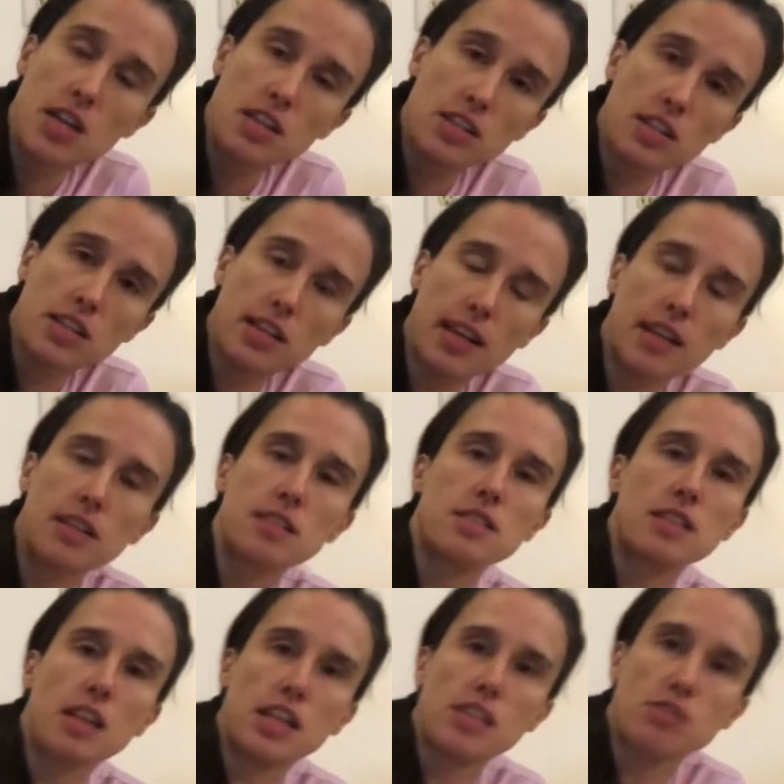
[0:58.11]
So the
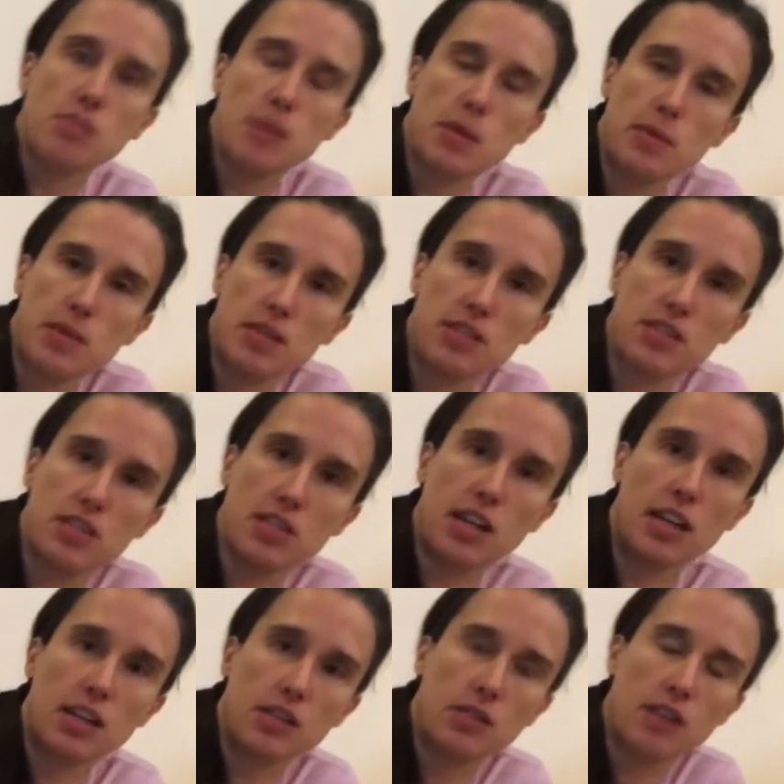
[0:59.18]
tendency is for people to just
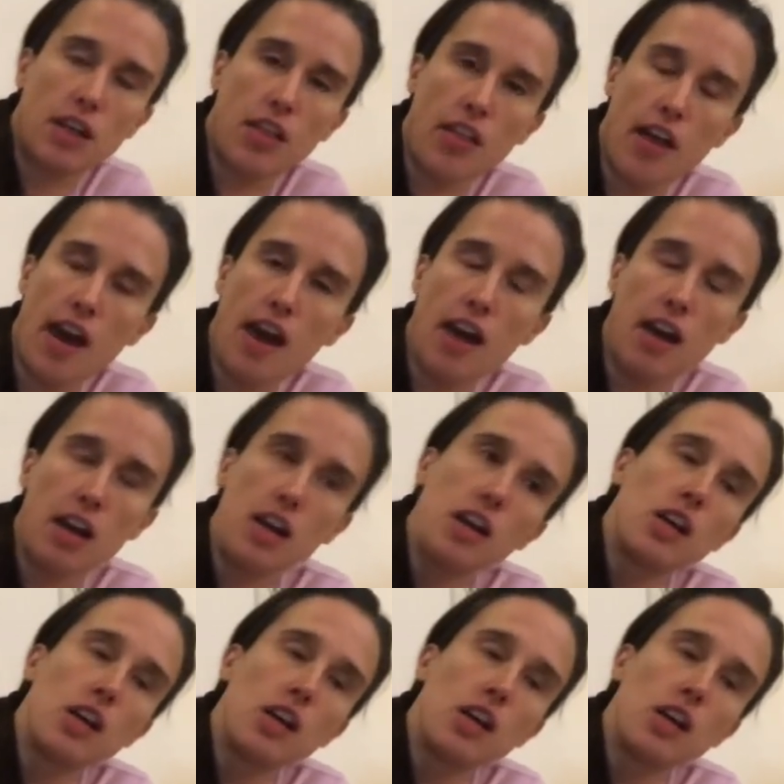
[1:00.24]
kind of go like that